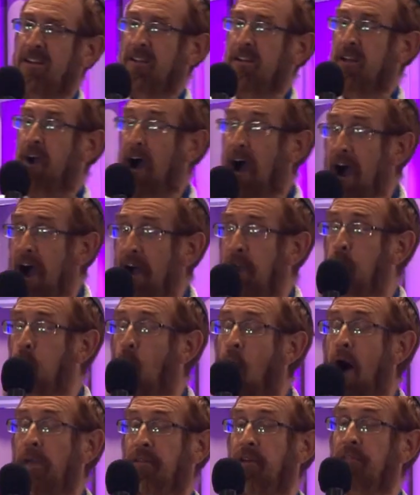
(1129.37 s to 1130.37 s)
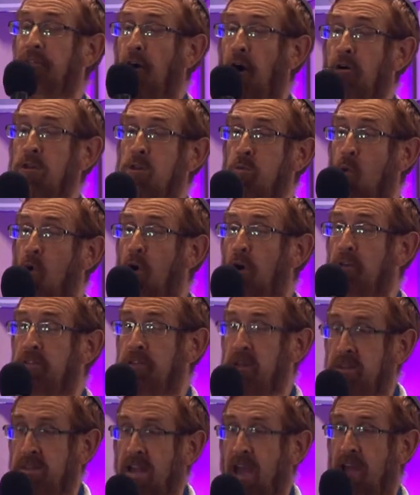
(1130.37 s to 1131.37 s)
God wanted those walls
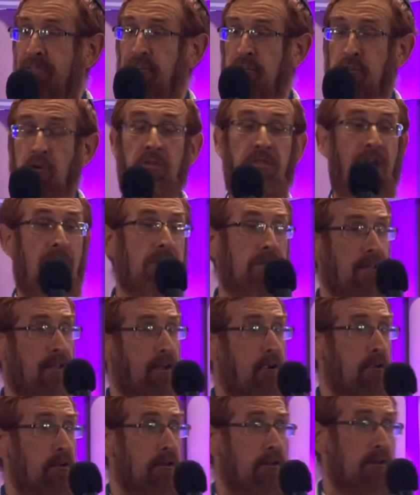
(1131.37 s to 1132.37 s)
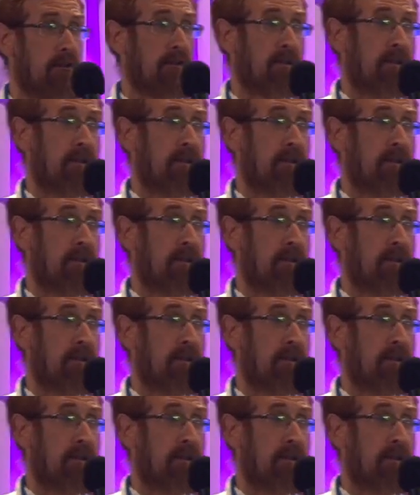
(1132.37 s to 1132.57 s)
to stand for 2,000 years.